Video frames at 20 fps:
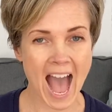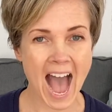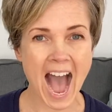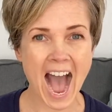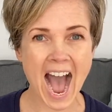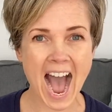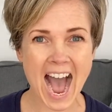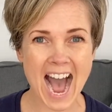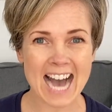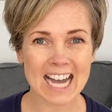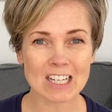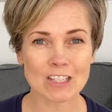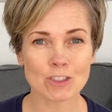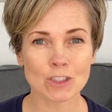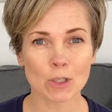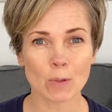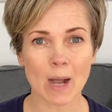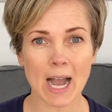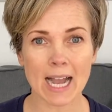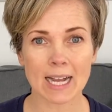As
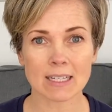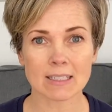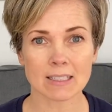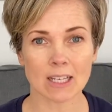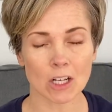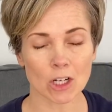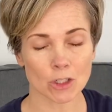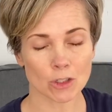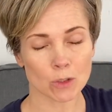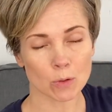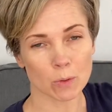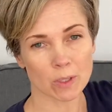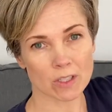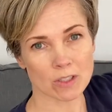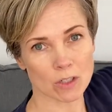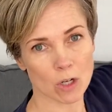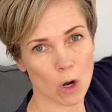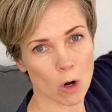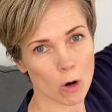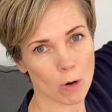you exhale,
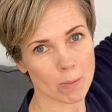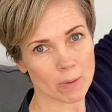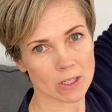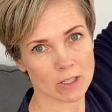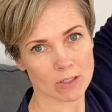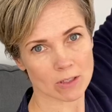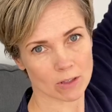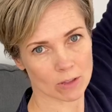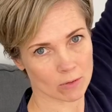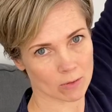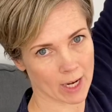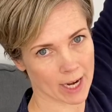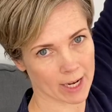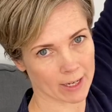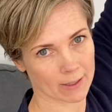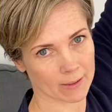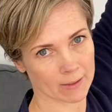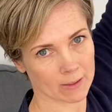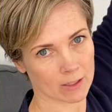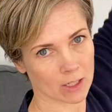twist open to the right.
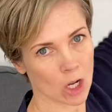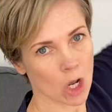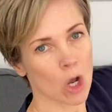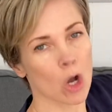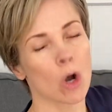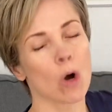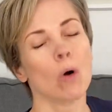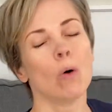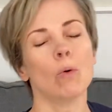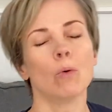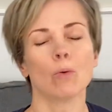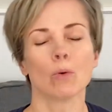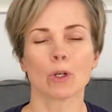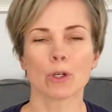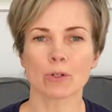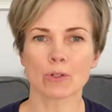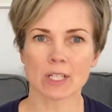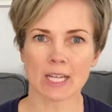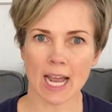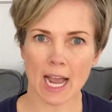
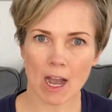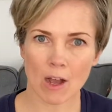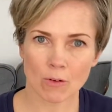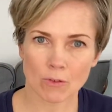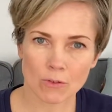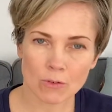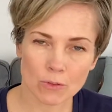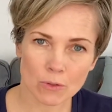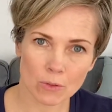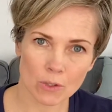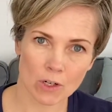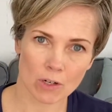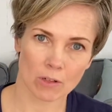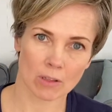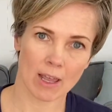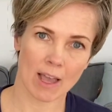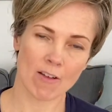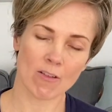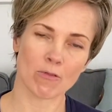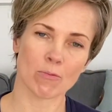Root down through your
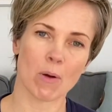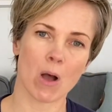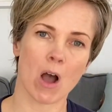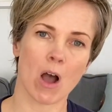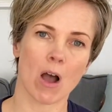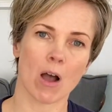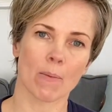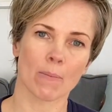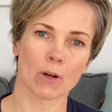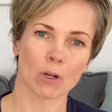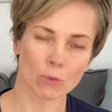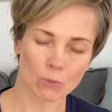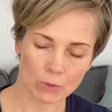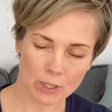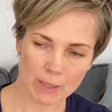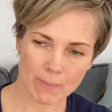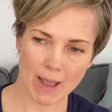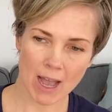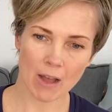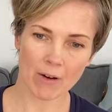left palm,
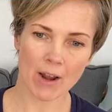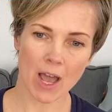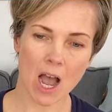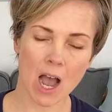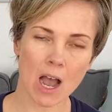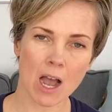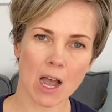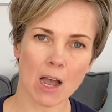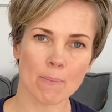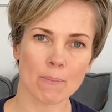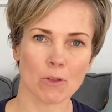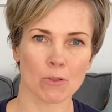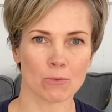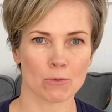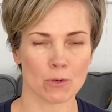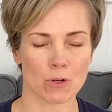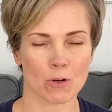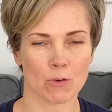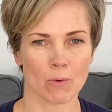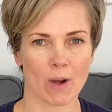rebound up through
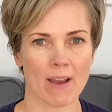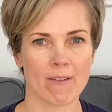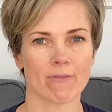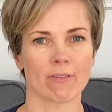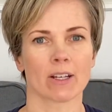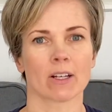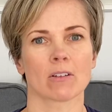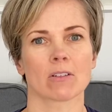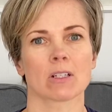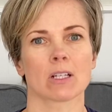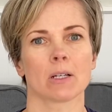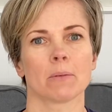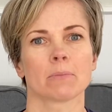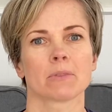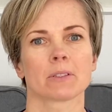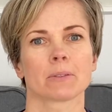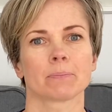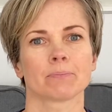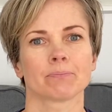your right fingertips.